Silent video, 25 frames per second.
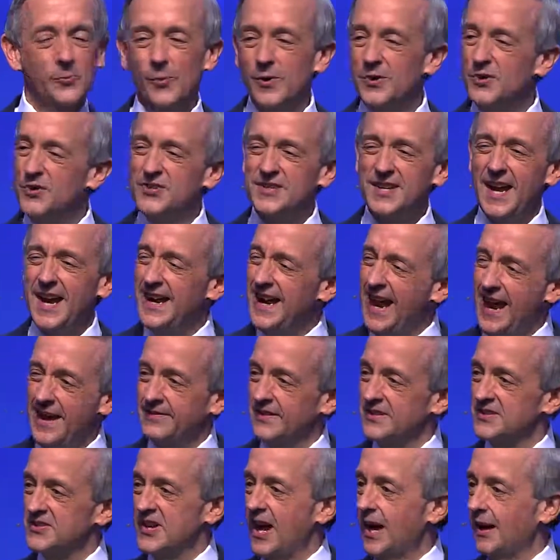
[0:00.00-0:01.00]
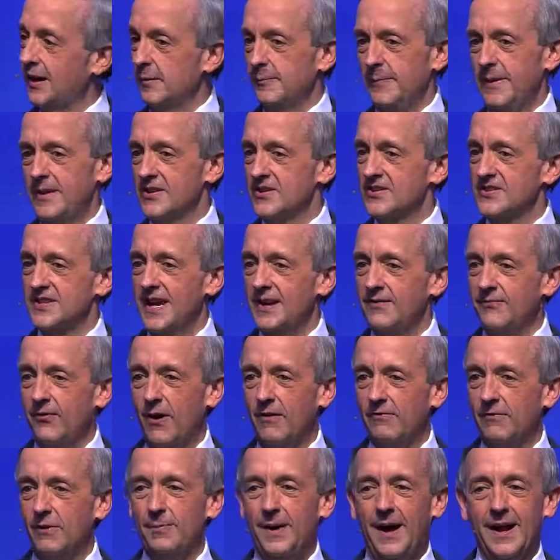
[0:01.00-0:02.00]
When you say heaven's not going to be the same
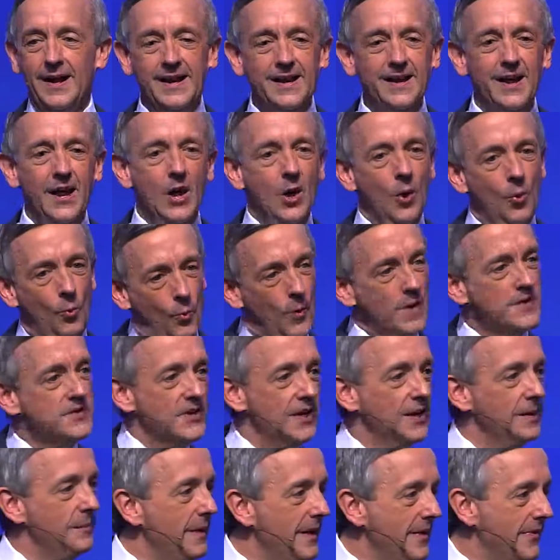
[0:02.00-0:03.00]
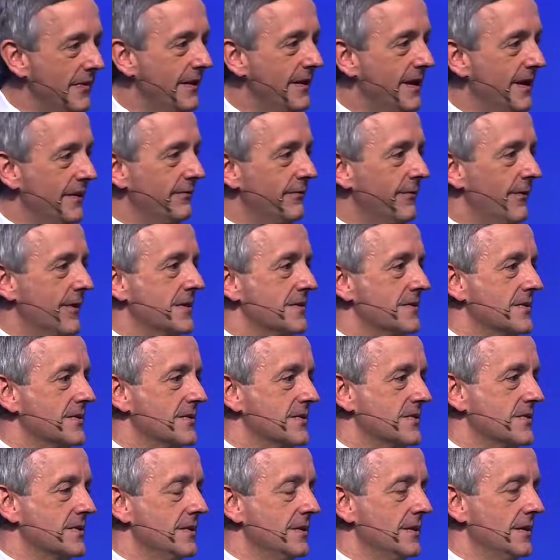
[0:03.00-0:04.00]
for everybody, what's going to be the
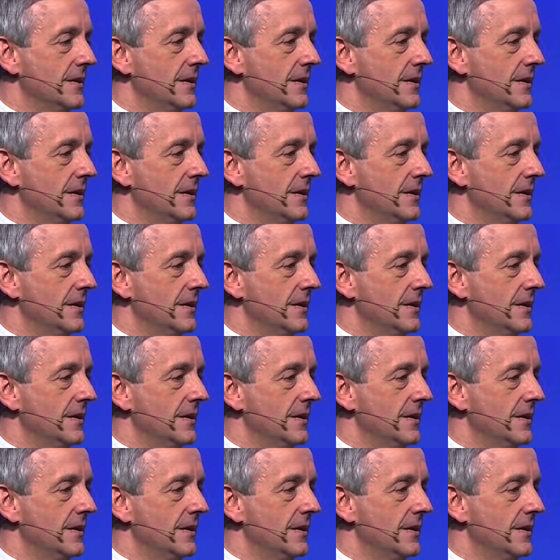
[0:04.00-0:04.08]
difference?